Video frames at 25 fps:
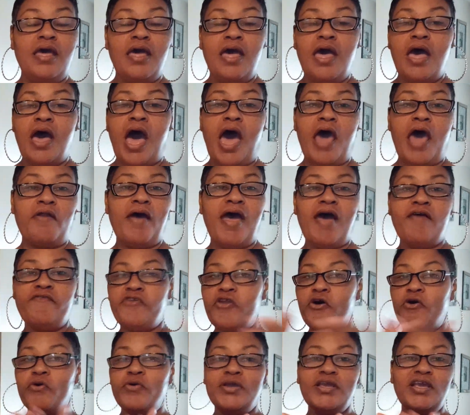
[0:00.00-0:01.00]
I don't have
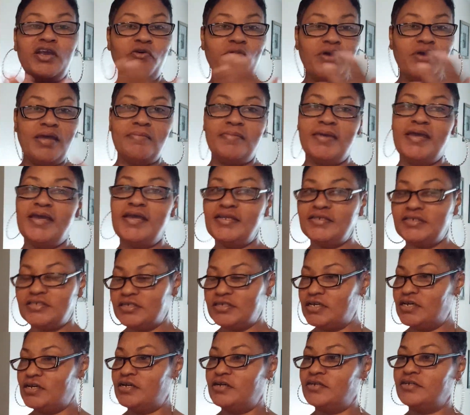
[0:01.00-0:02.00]
no equipment
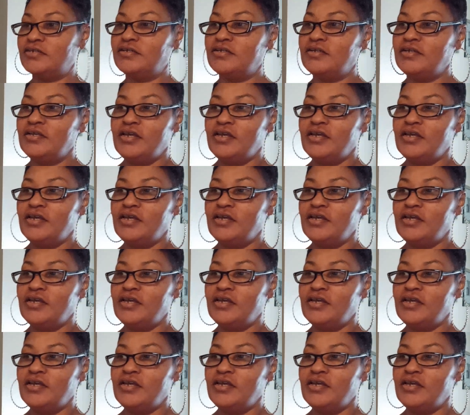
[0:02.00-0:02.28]
to,